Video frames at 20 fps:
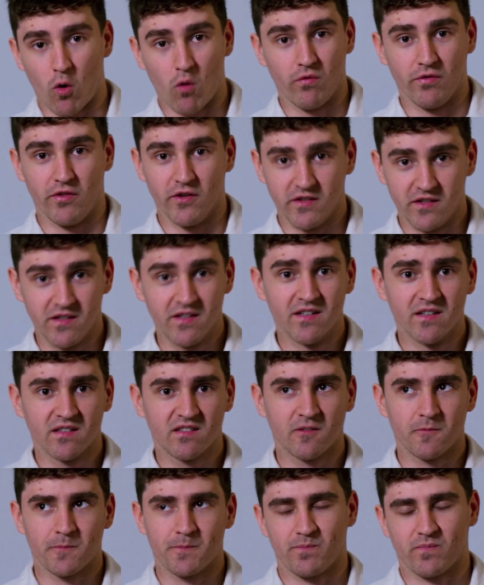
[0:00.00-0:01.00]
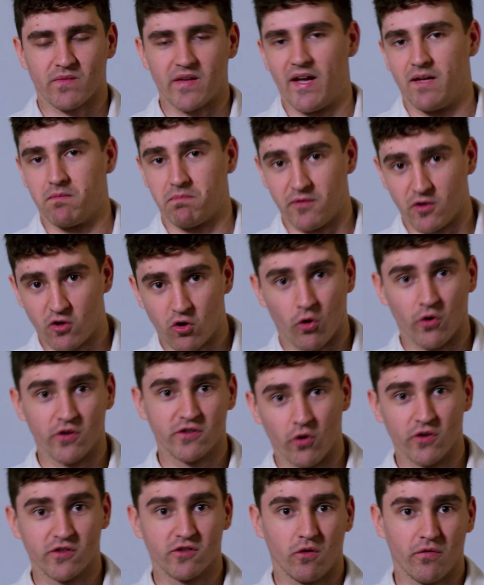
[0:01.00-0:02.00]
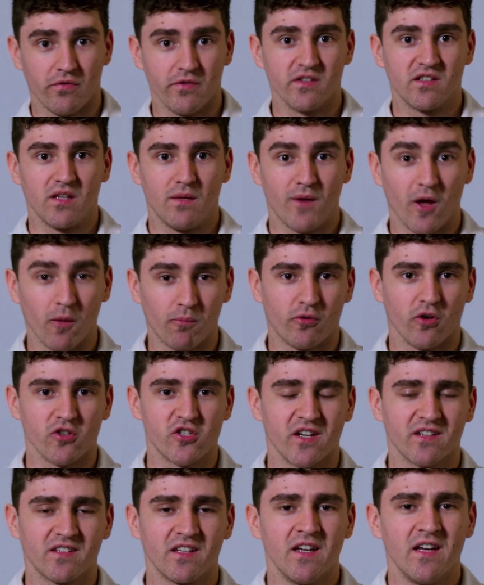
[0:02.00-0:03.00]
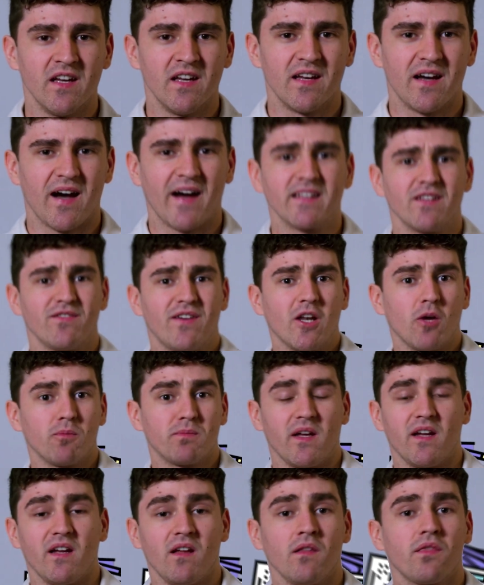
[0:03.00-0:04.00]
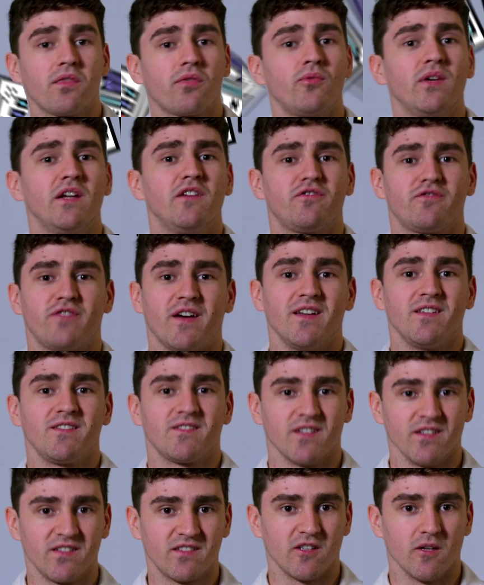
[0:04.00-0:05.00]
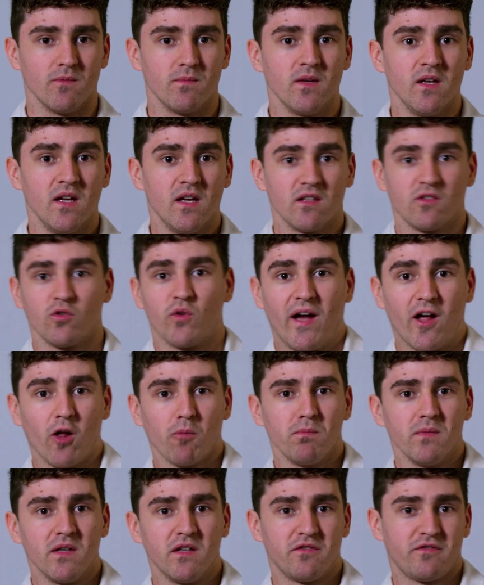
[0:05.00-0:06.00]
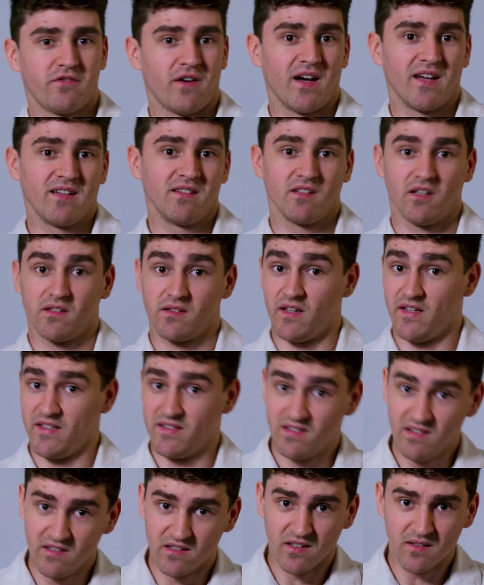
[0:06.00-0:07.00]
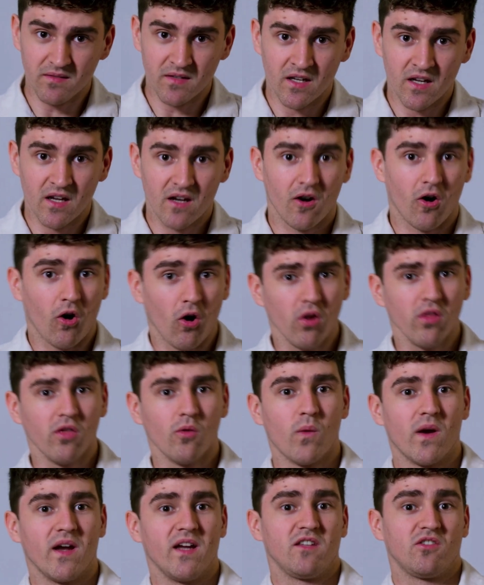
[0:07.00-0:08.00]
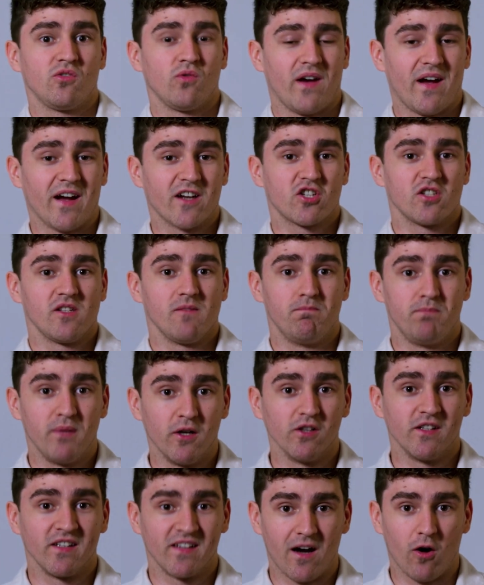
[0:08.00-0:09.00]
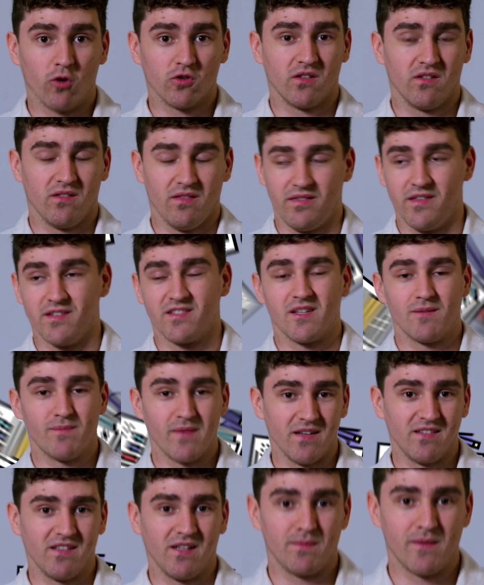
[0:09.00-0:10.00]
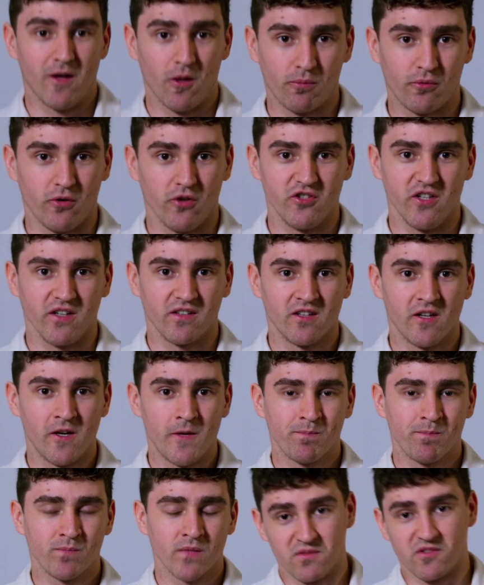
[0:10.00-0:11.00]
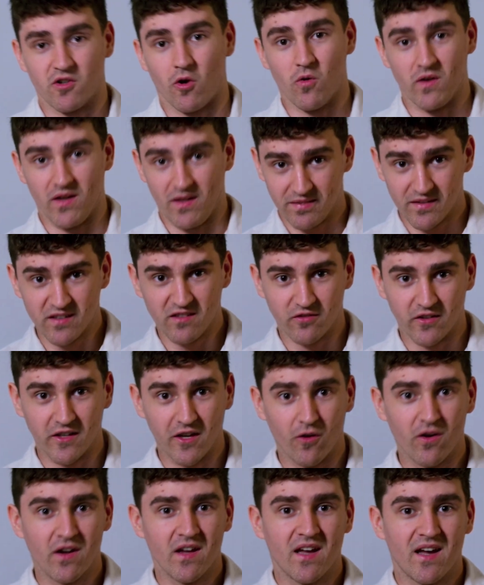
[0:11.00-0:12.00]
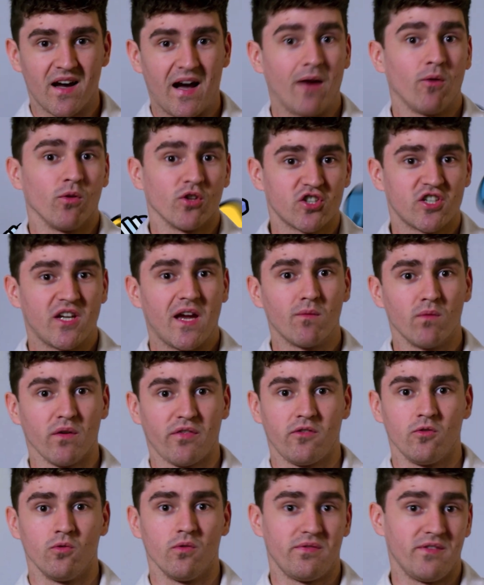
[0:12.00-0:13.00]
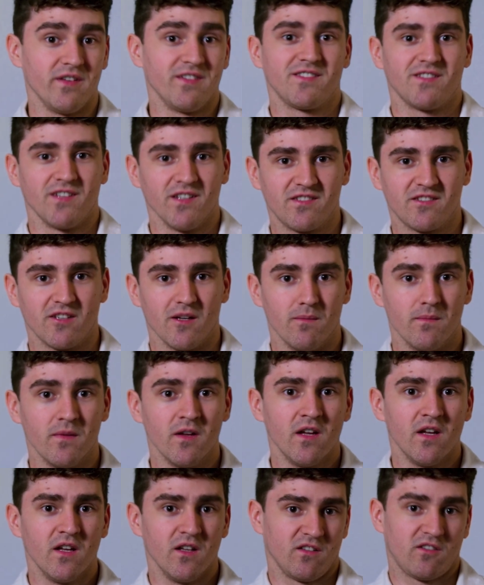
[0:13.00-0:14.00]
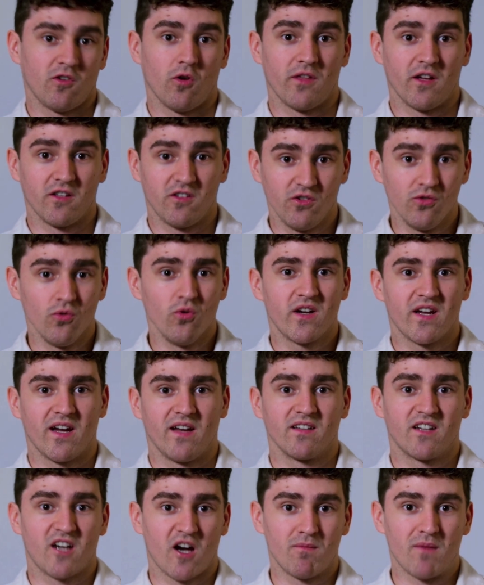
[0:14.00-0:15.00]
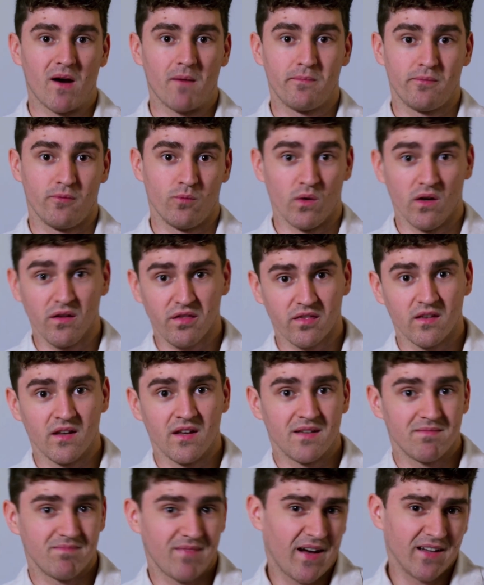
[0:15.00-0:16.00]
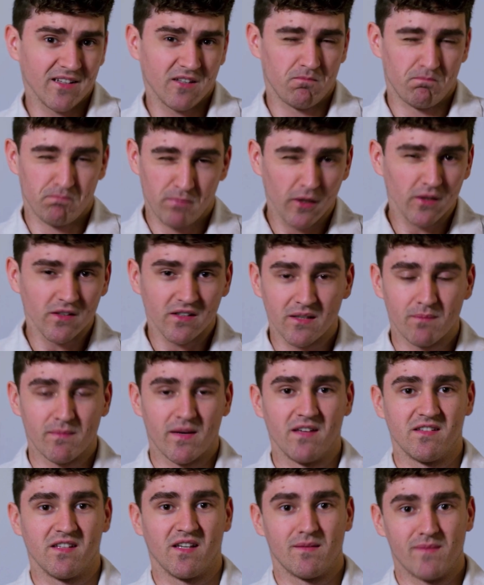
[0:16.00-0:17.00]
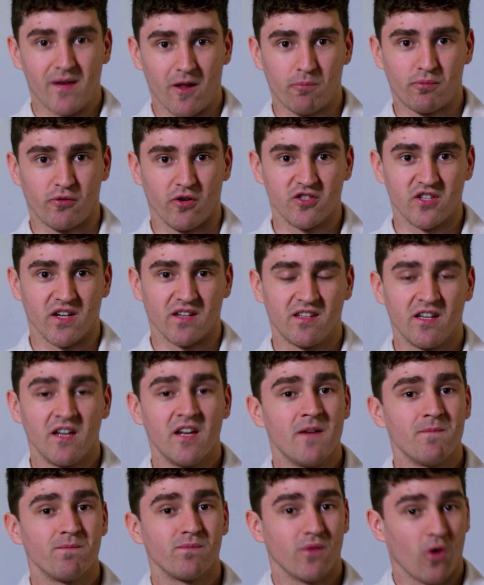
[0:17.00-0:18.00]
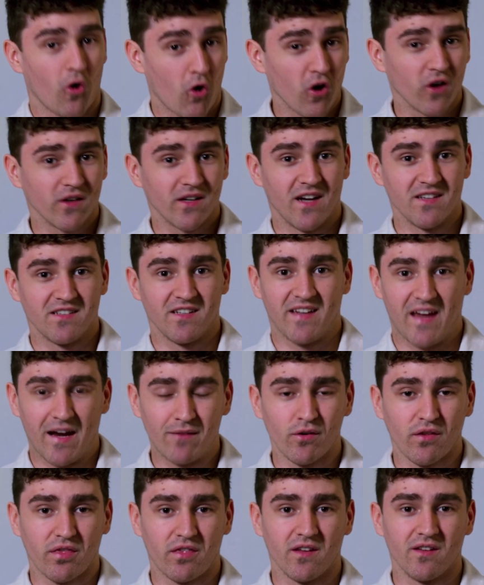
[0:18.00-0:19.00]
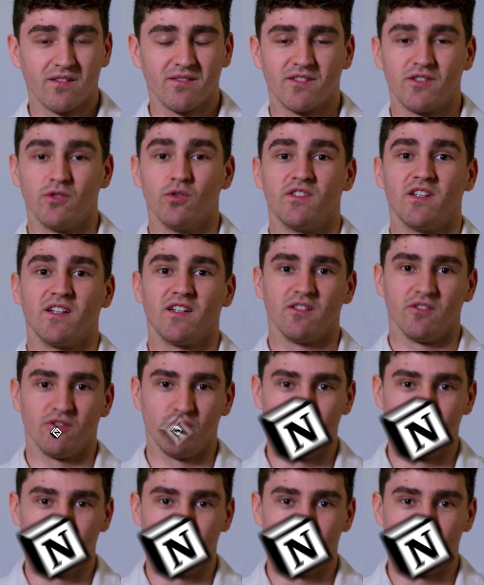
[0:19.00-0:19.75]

over the years and the course of this ML project, I developed a three-phase system to help me find an idea all the way to actually building out this amazing ML project. So in this video, I will share with you this system so that you can come up with and build an amazing ML project organizing everything using